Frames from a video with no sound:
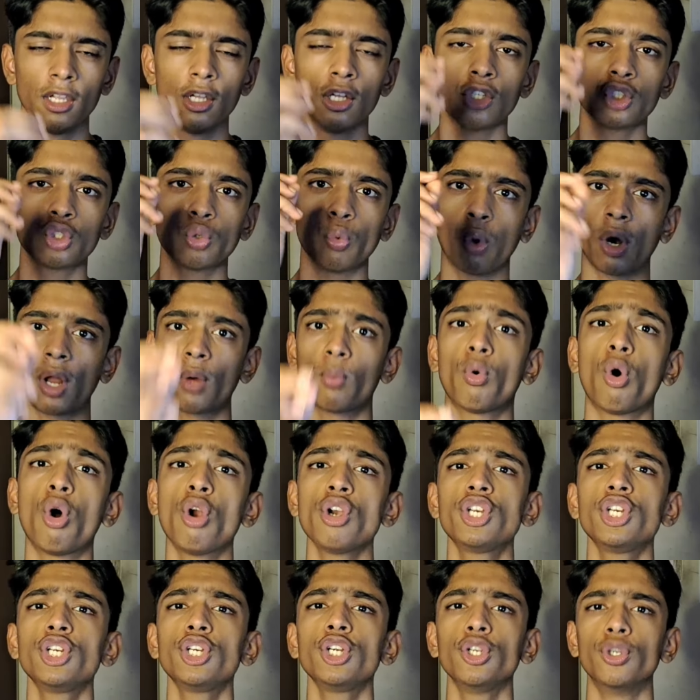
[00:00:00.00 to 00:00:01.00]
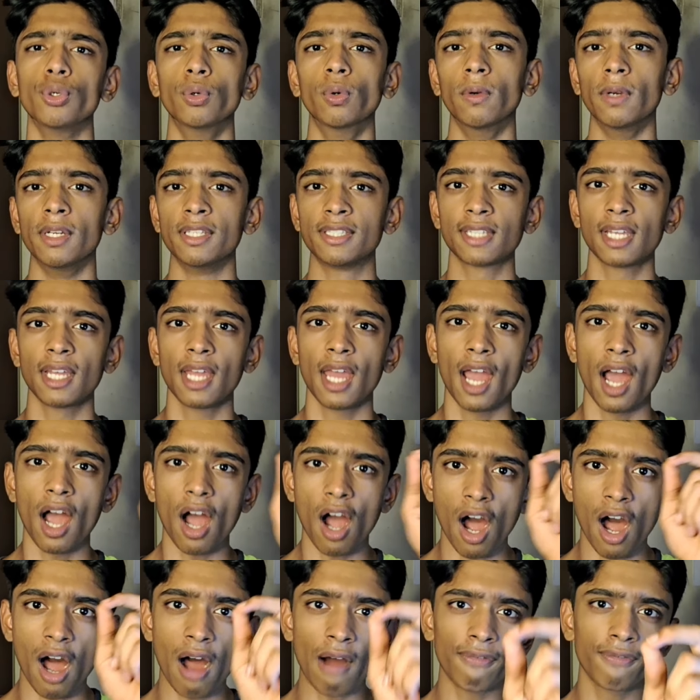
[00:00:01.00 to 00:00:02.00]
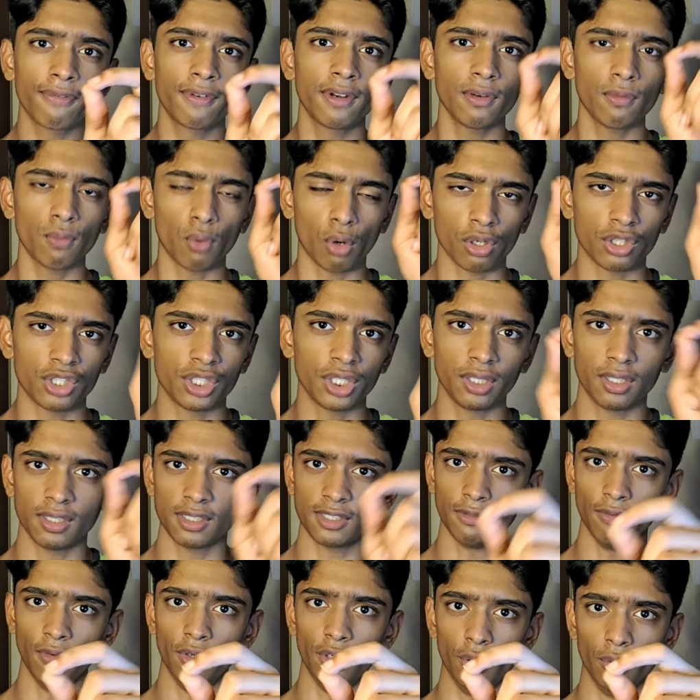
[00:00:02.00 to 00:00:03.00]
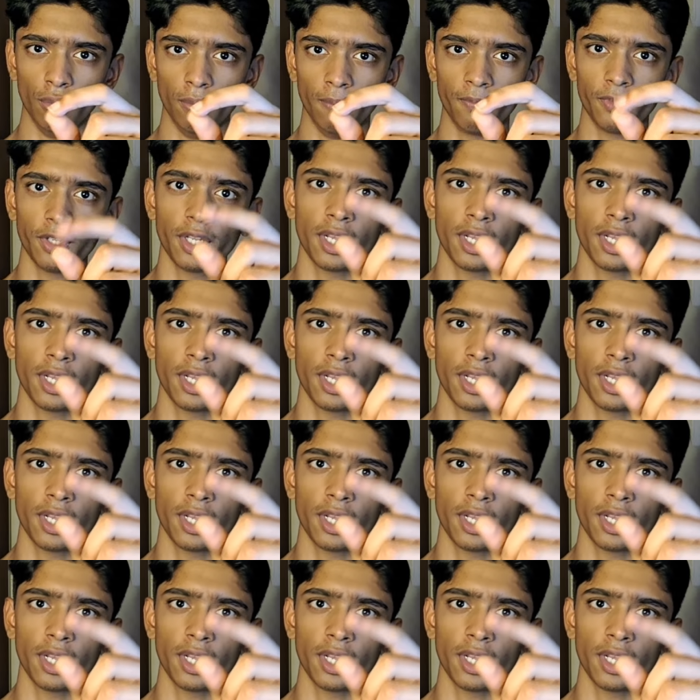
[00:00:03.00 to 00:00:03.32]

So what I want you to do is, after watching this video,